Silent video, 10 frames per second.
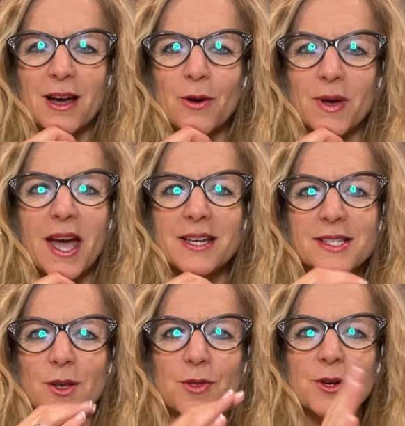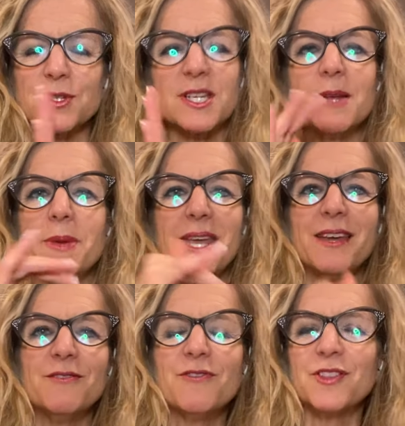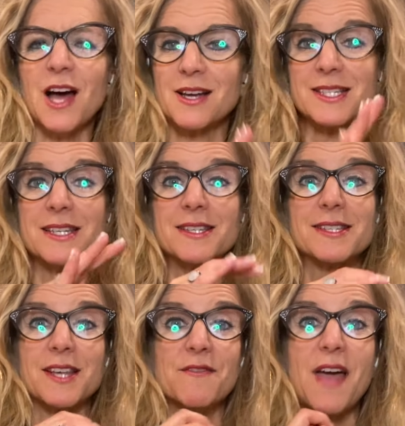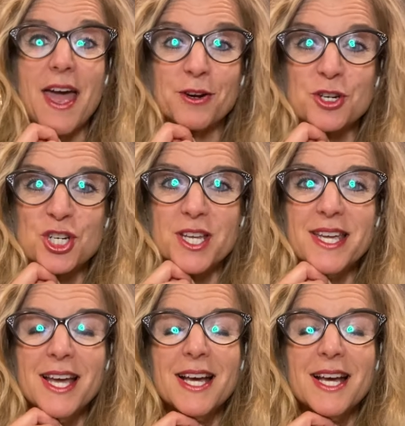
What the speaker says: Okay, so there's going to be influxes of energy.